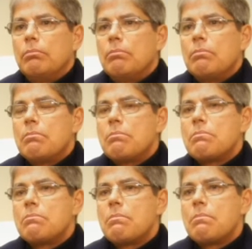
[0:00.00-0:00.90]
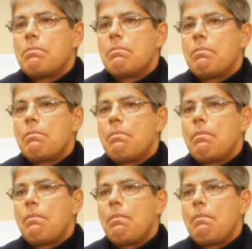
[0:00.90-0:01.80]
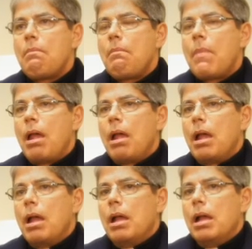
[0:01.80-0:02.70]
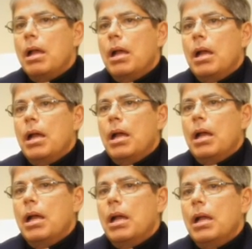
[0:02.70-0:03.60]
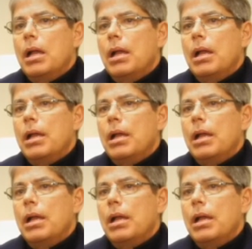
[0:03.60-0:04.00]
(silence)